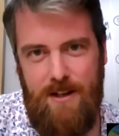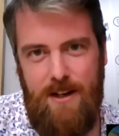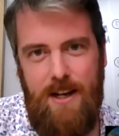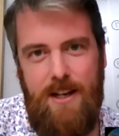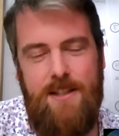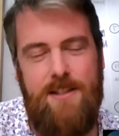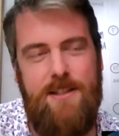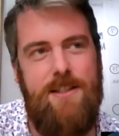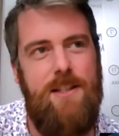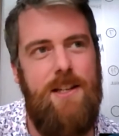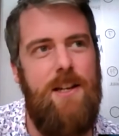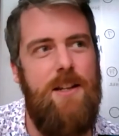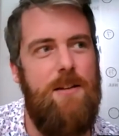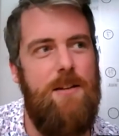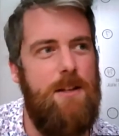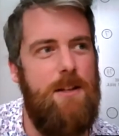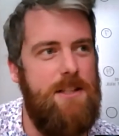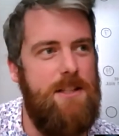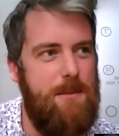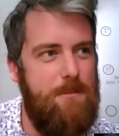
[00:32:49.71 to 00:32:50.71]
It's
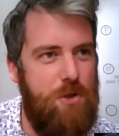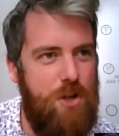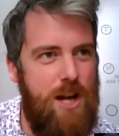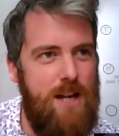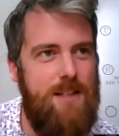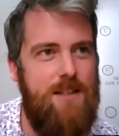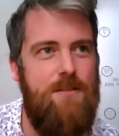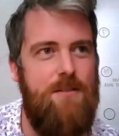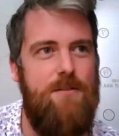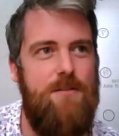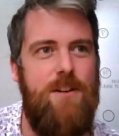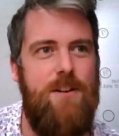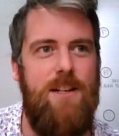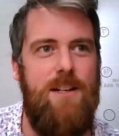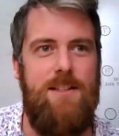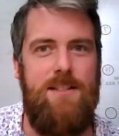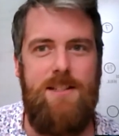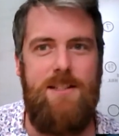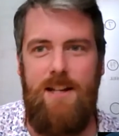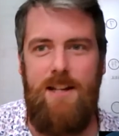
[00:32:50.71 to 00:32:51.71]
subjective, and
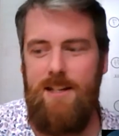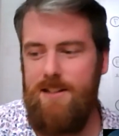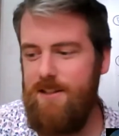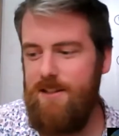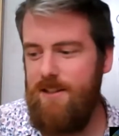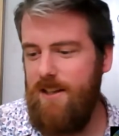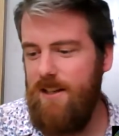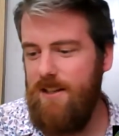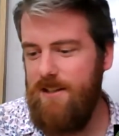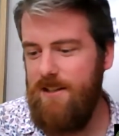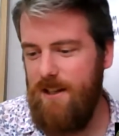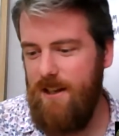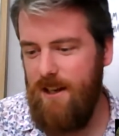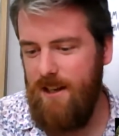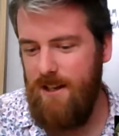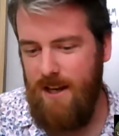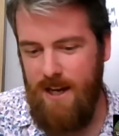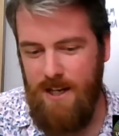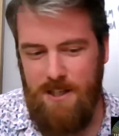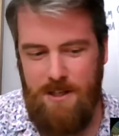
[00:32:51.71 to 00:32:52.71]
it's an
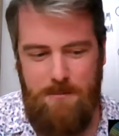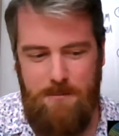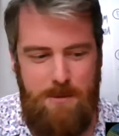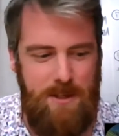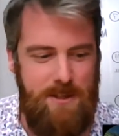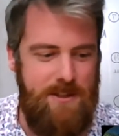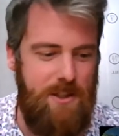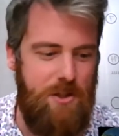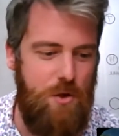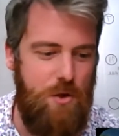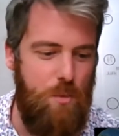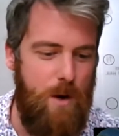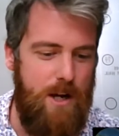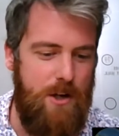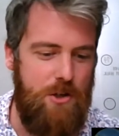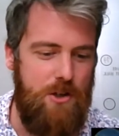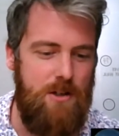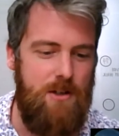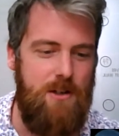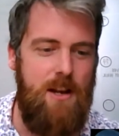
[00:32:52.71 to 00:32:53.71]
intimate
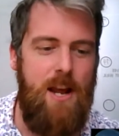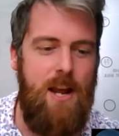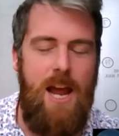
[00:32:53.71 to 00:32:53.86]
situation,